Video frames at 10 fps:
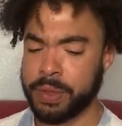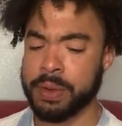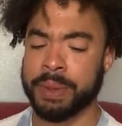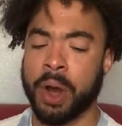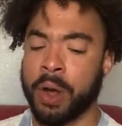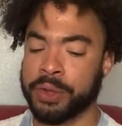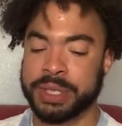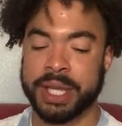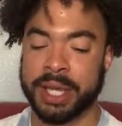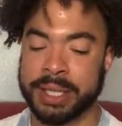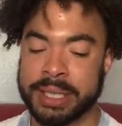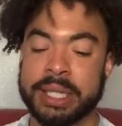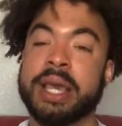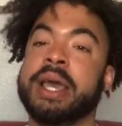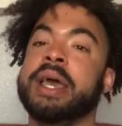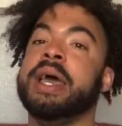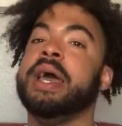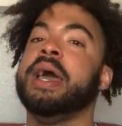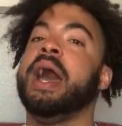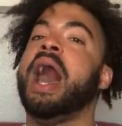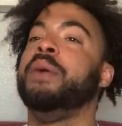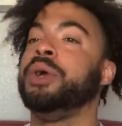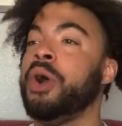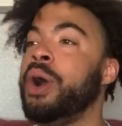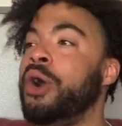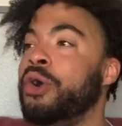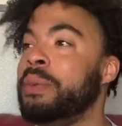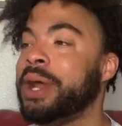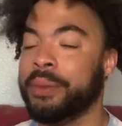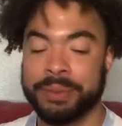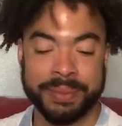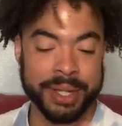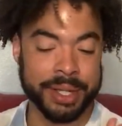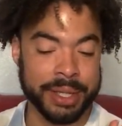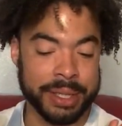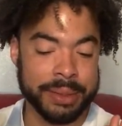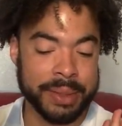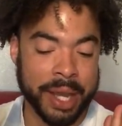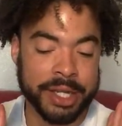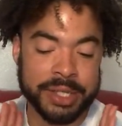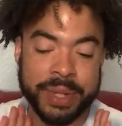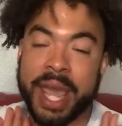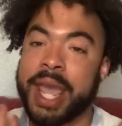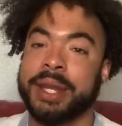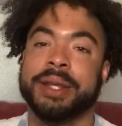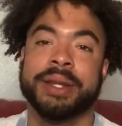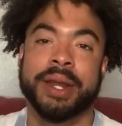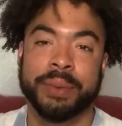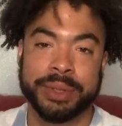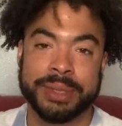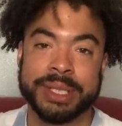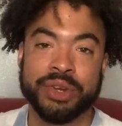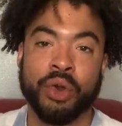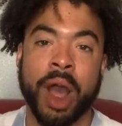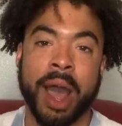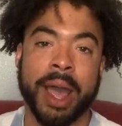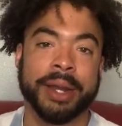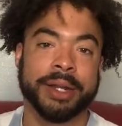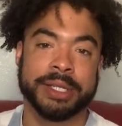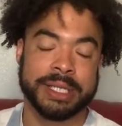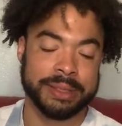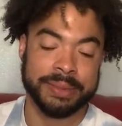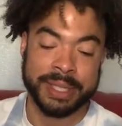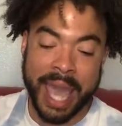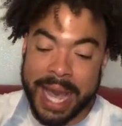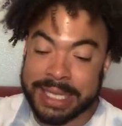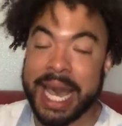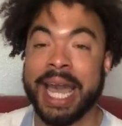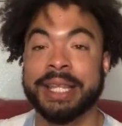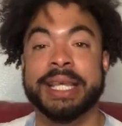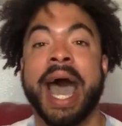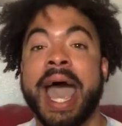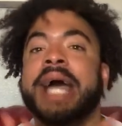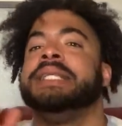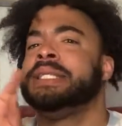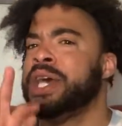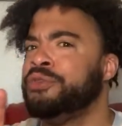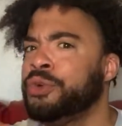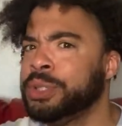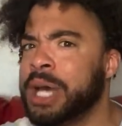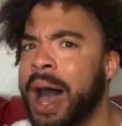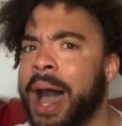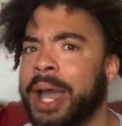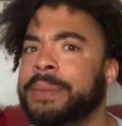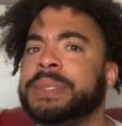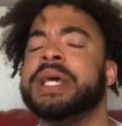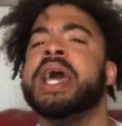But all those things, I would go home and I just would hate it and I would just cry and yes, I had several times.